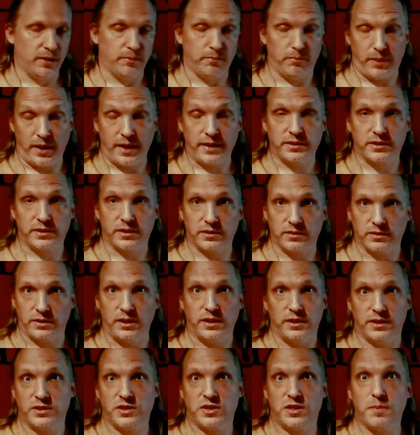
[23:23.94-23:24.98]
Basically,
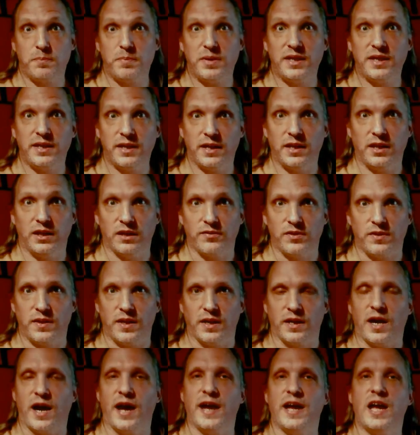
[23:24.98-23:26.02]
it is the beginning of a
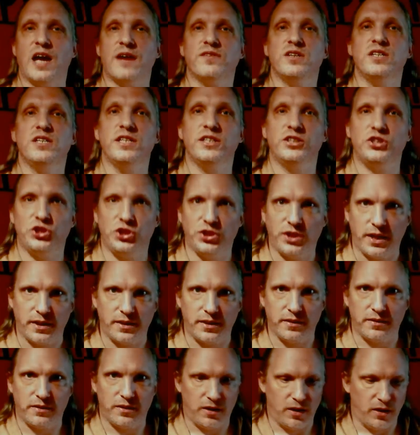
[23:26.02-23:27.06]
thing. I have
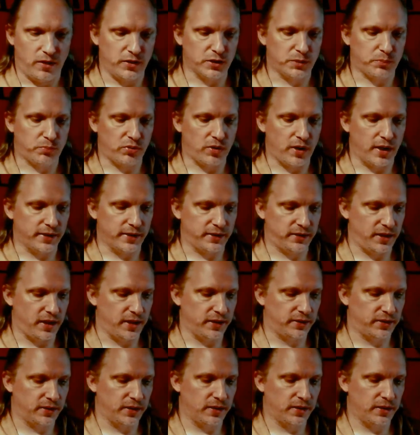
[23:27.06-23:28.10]
initiated this
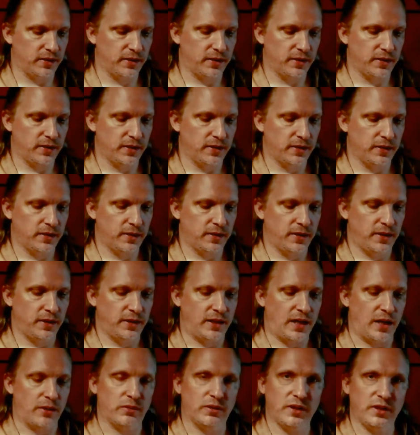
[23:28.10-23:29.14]
process.
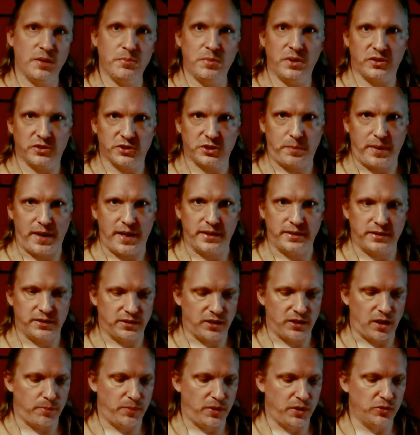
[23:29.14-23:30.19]
Now, liminal space, as
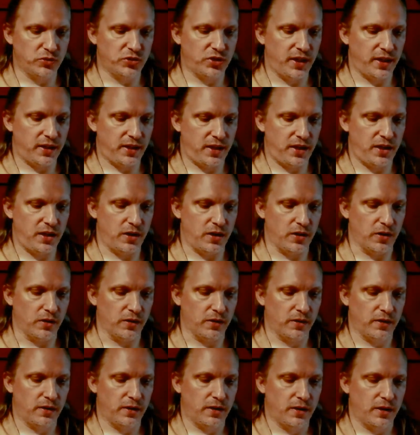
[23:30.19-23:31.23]
I'm using it
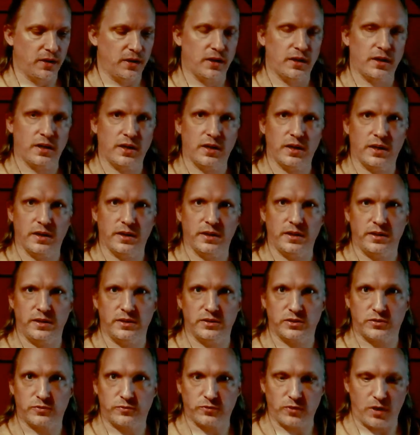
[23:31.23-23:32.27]
here,
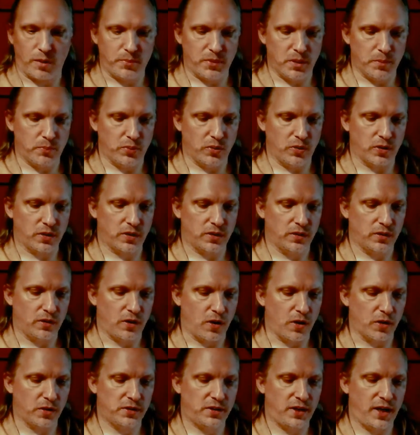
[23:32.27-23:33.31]
is from the book
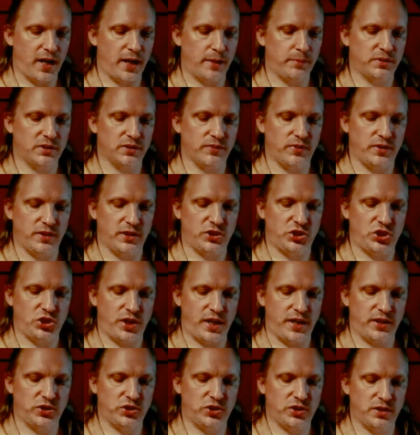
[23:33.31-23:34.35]
Archetypes of
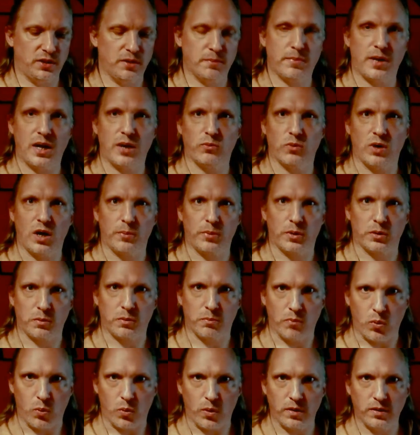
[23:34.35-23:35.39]
Initiation by Robert
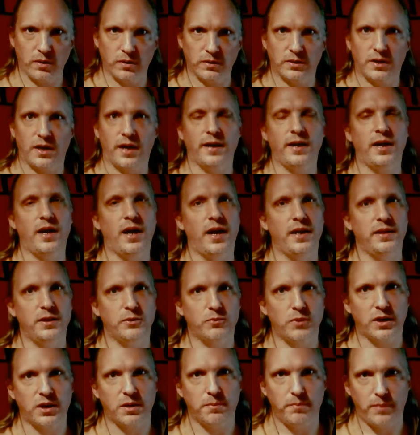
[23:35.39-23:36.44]
Moore. I highly
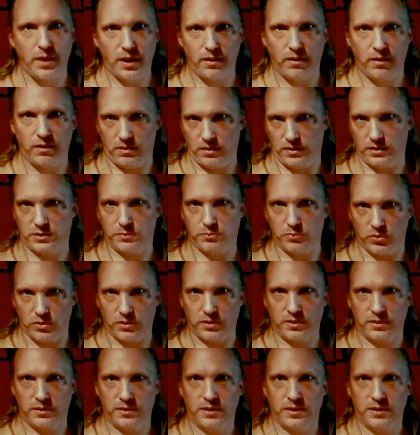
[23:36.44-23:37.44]
recommend this book.